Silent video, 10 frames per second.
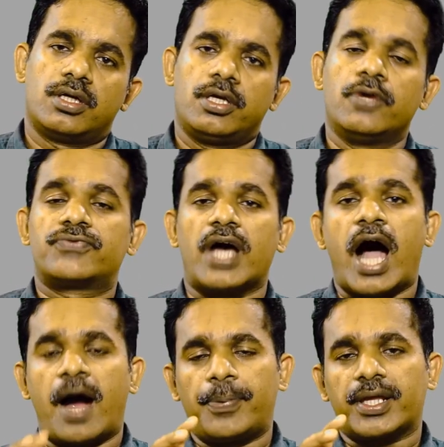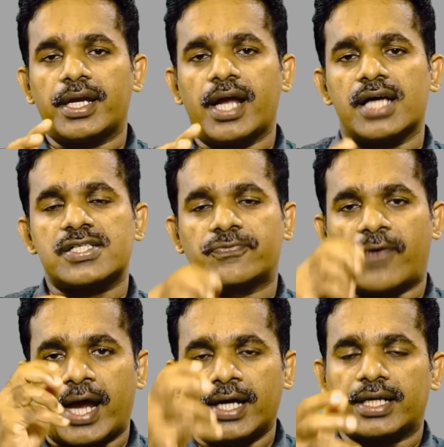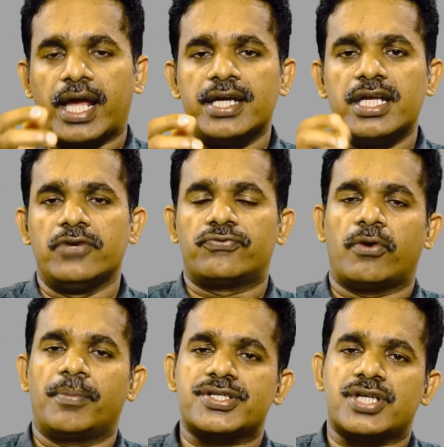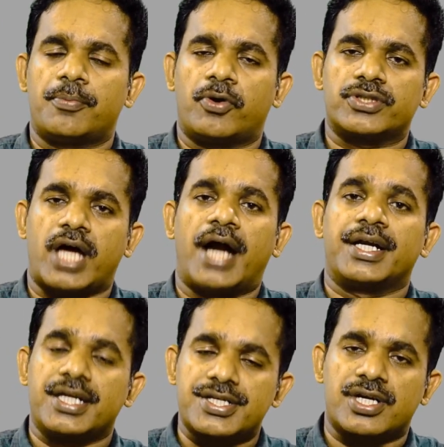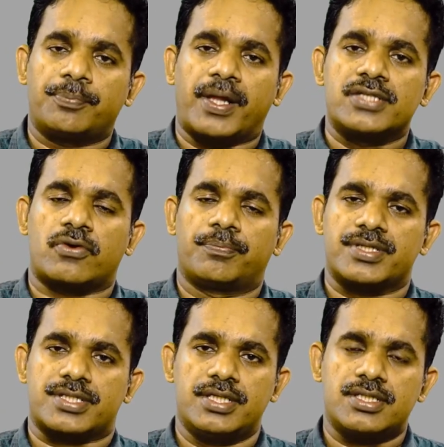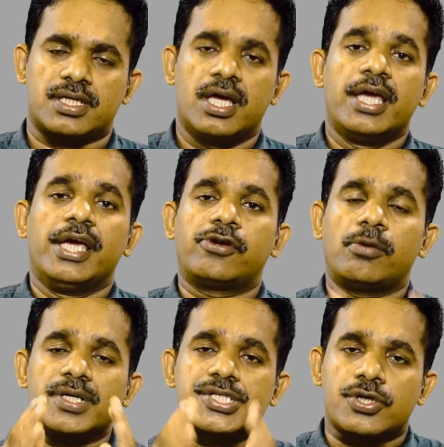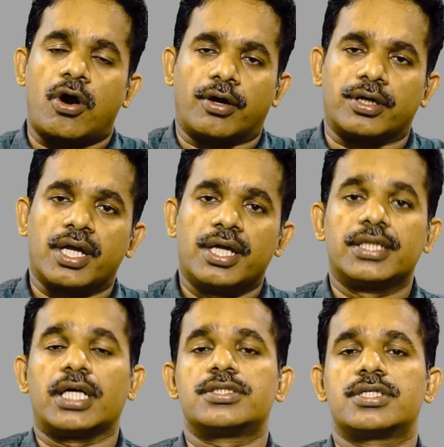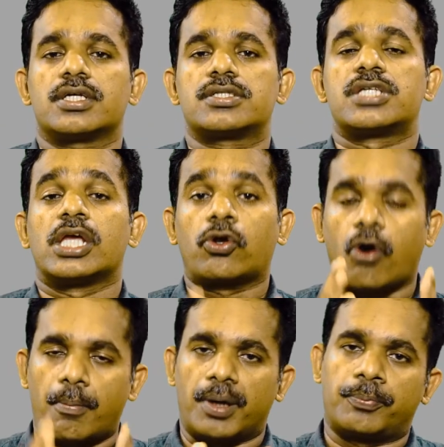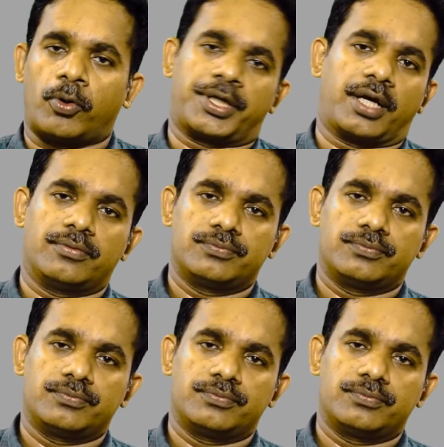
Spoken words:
If the applicant has filed any information about the additional place of business, it will be shown in the GST common portal.